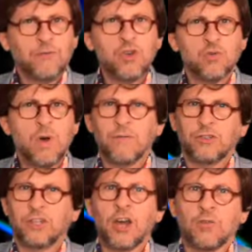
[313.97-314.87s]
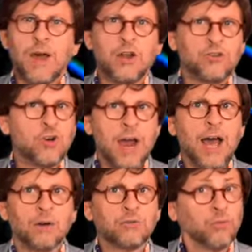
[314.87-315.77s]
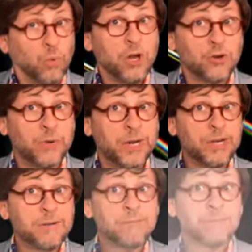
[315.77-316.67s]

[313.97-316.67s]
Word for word: you ever sat around your house wondering